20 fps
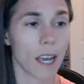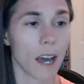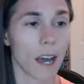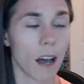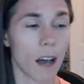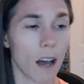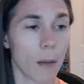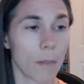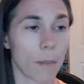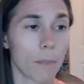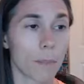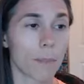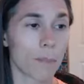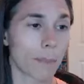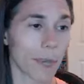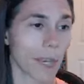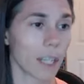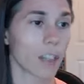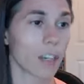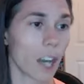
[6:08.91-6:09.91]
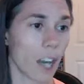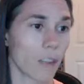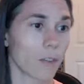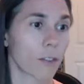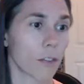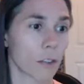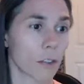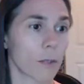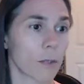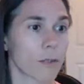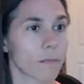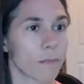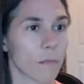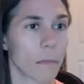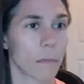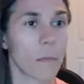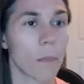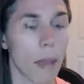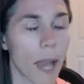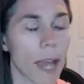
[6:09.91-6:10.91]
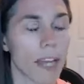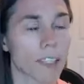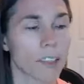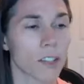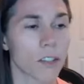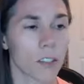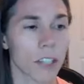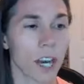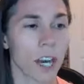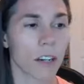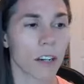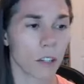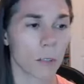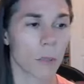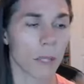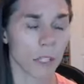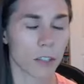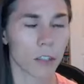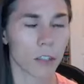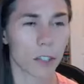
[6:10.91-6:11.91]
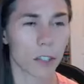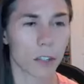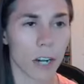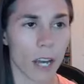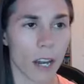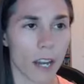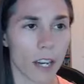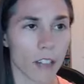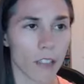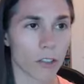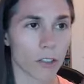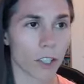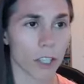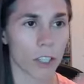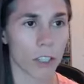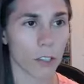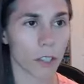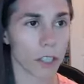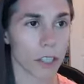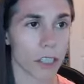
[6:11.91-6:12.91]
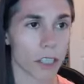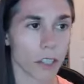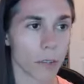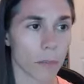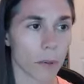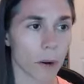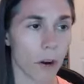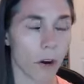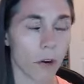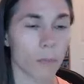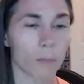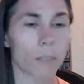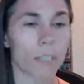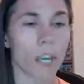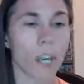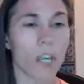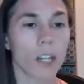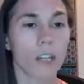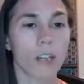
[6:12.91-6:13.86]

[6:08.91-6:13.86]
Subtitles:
And you have your master document, so you're not actually deleting the probes.